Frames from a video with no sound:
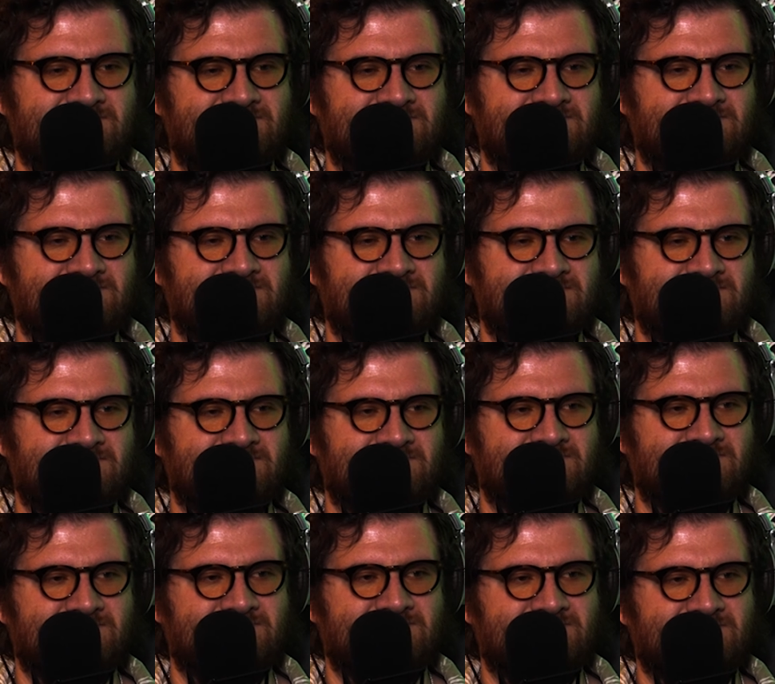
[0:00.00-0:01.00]

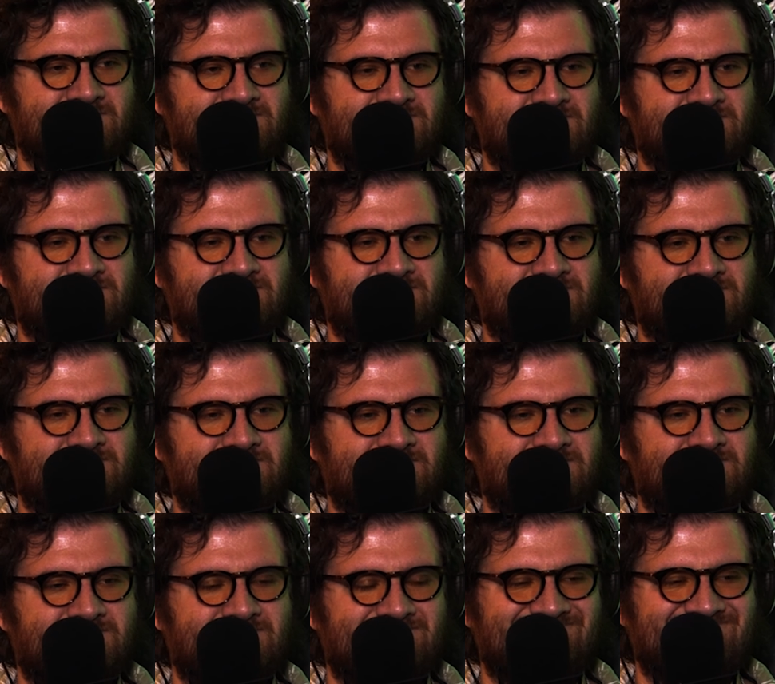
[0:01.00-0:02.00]

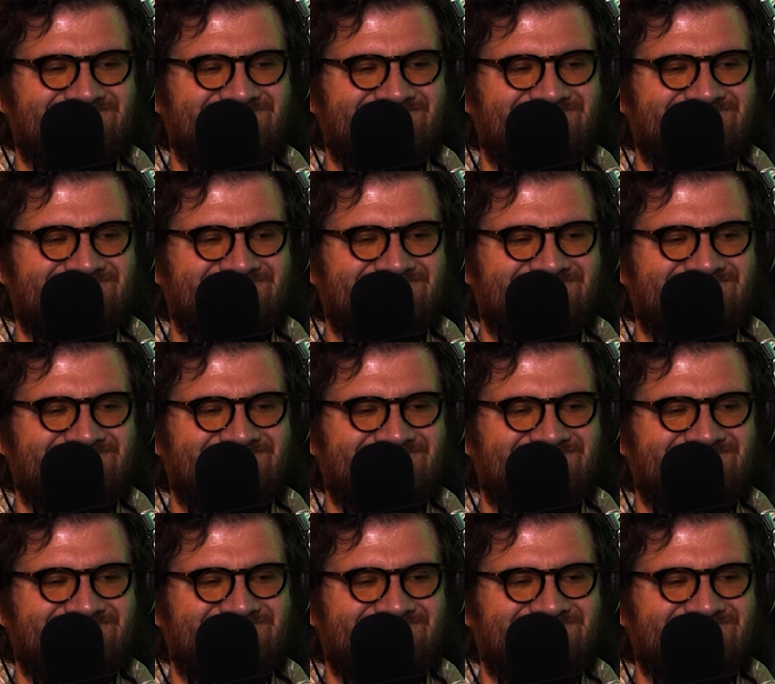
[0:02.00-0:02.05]
The person shown says nothing.